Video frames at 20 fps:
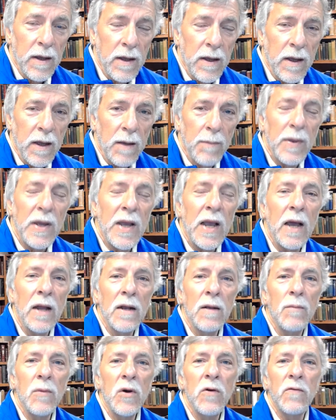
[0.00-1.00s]
and began
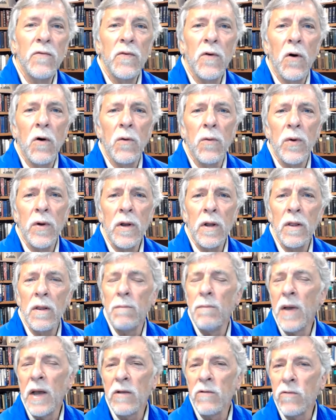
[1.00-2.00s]
to move forward in the
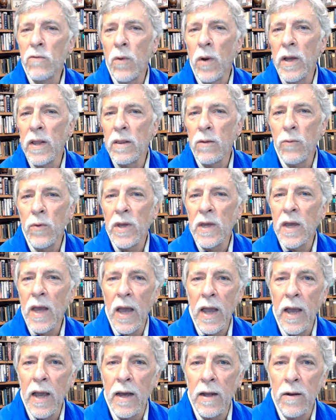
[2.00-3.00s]
best way that we
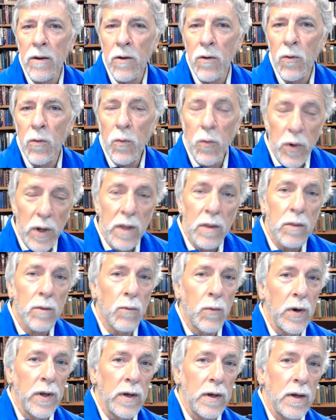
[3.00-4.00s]
can with
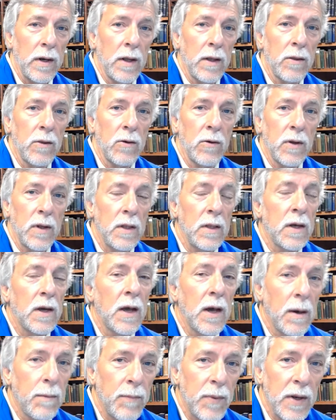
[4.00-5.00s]
one another, in the
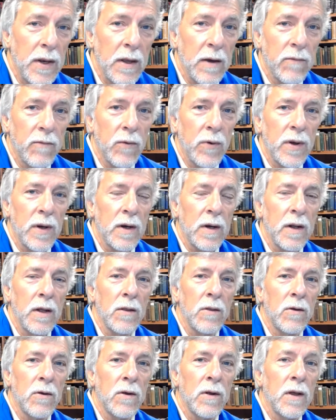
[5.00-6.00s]
company of one
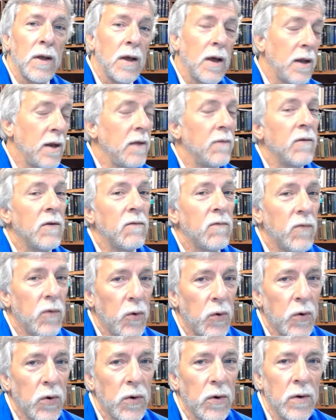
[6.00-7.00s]
another, and even
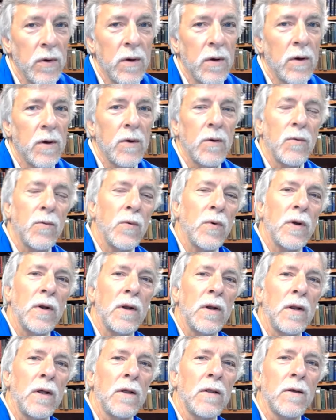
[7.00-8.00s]
for one
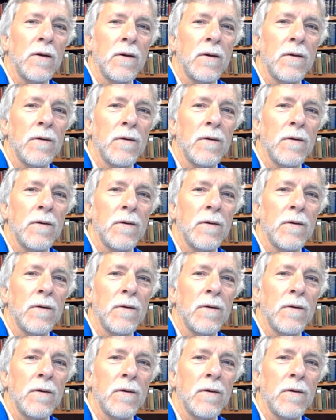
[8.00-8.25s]
another?